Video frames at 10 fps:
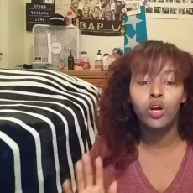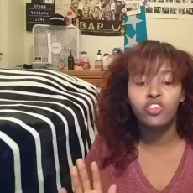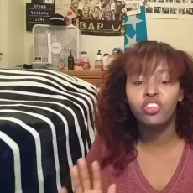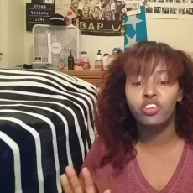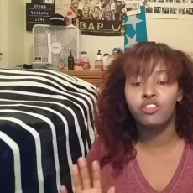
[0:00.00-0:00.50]

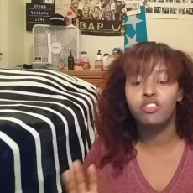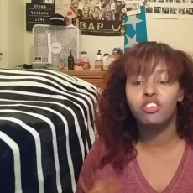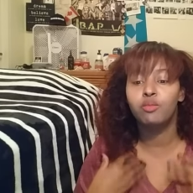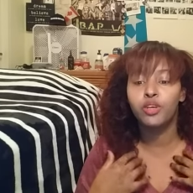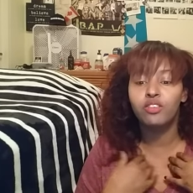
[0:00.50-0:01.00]
watching
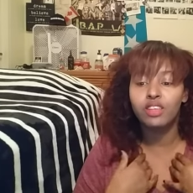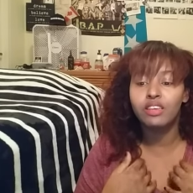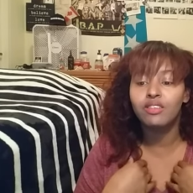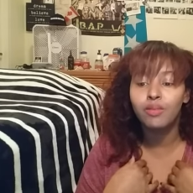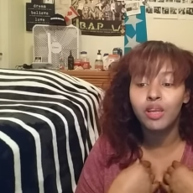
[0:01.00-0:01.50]
teasers because they
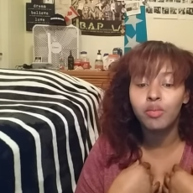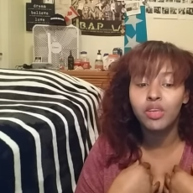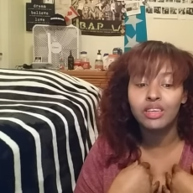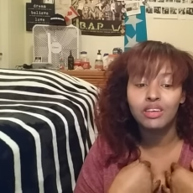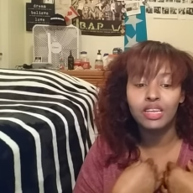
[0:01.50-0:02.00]
just make
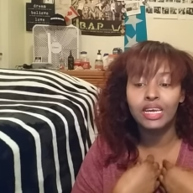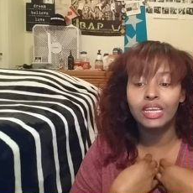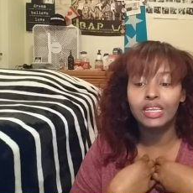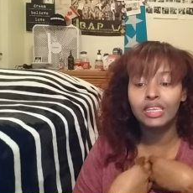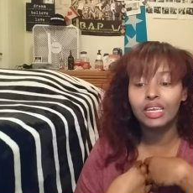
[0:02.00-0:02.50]
me
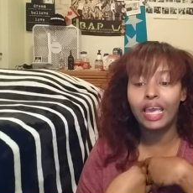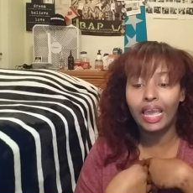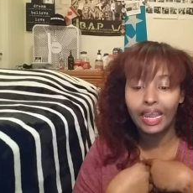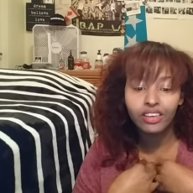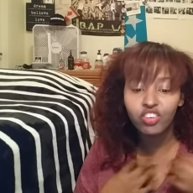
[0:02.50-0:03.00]
like
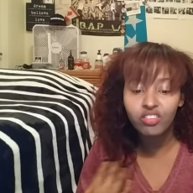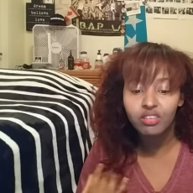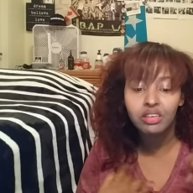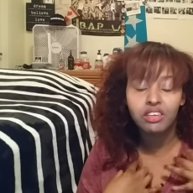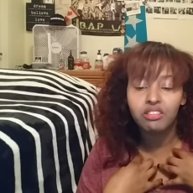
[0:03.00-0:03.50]
anxious
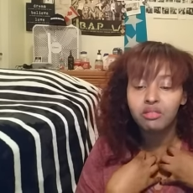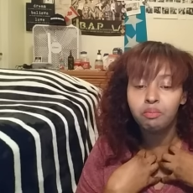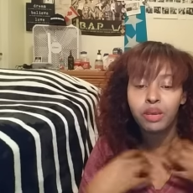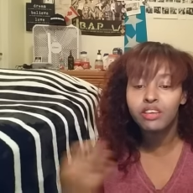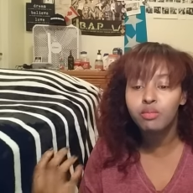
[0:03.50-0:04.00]
and they just
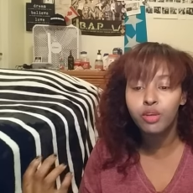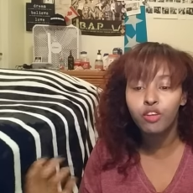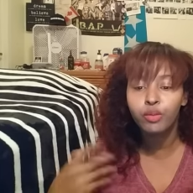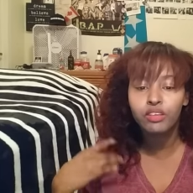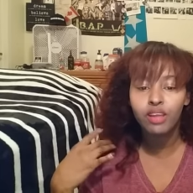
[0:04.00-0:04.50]
piss me
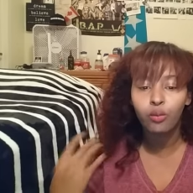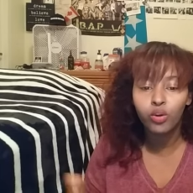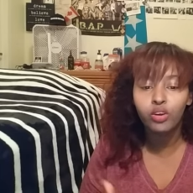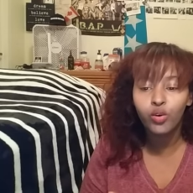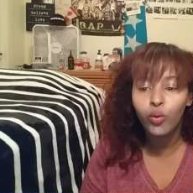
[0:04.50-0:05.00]
off because I
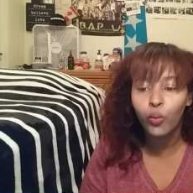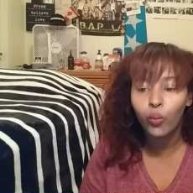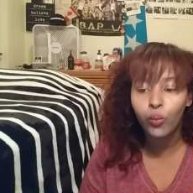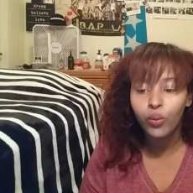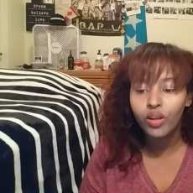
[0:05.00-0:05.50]
want to
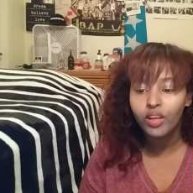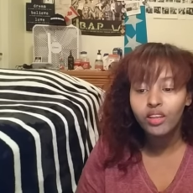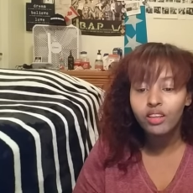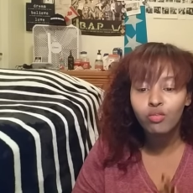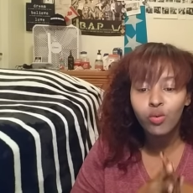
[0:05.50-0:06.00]
know.
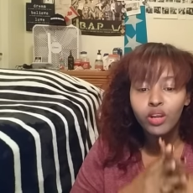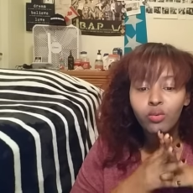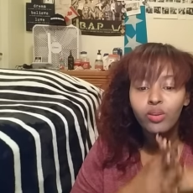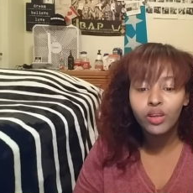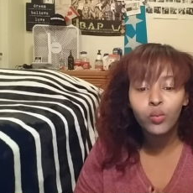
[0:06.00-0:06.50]
That's why I
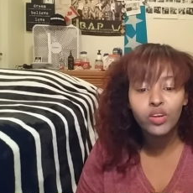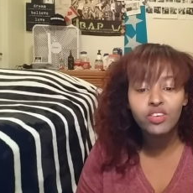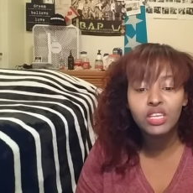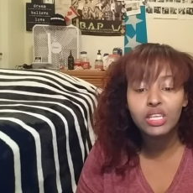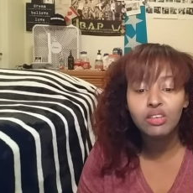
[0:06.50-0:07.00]
don't like watching